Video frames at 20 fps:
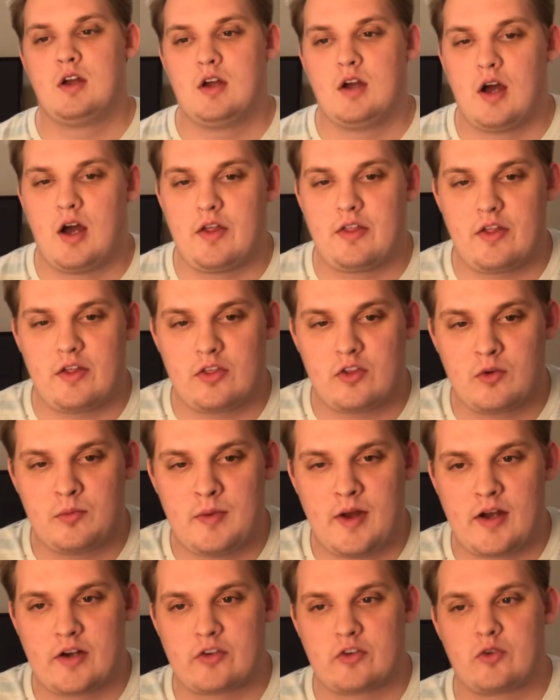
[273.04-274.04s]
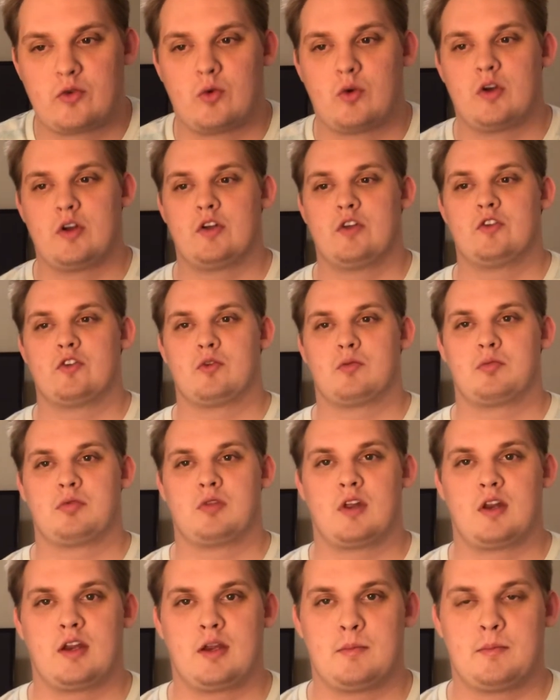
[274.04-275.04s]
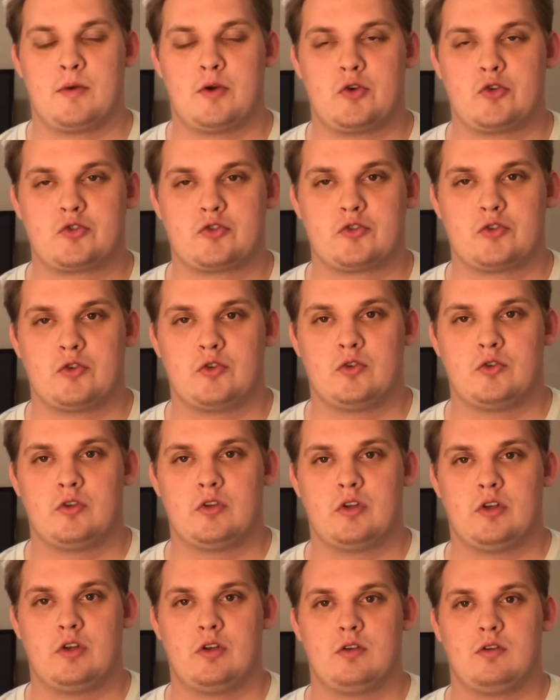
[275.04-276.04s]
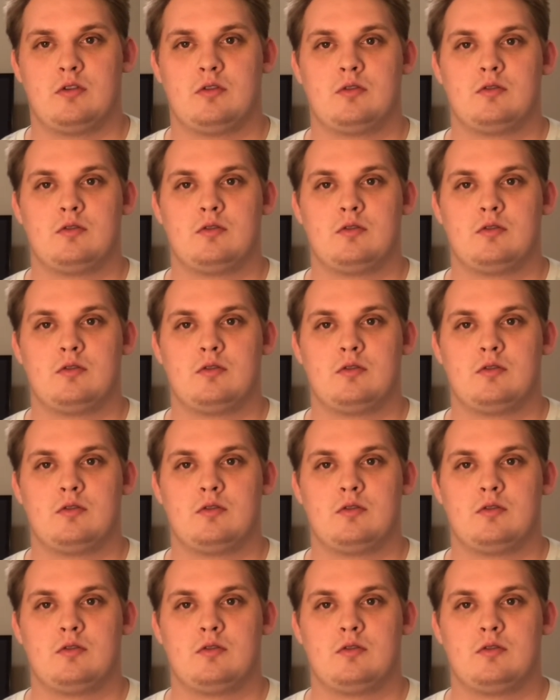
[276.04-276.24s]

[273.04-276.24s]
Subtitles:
I think their backstories are plenty emotional, and